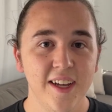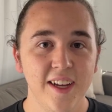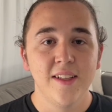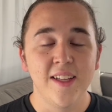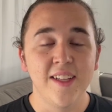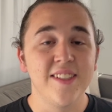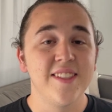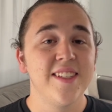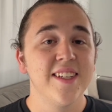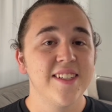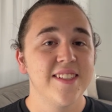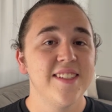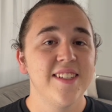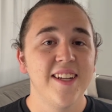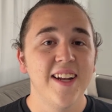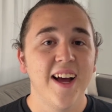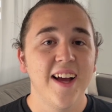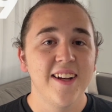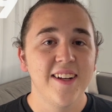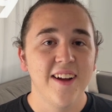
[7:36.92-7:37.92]
At
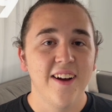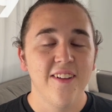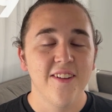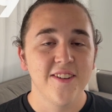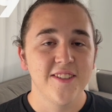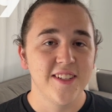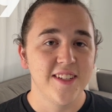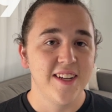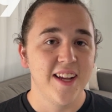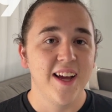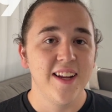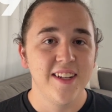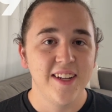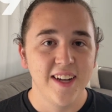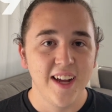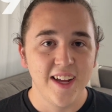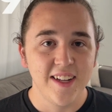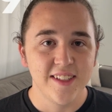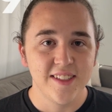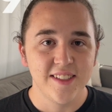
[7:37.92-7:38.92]

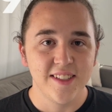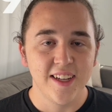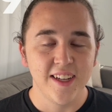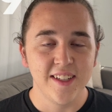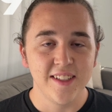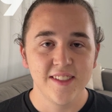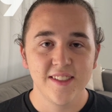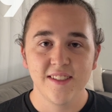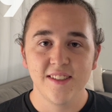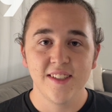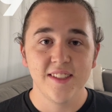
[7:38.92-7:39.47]
$69.99,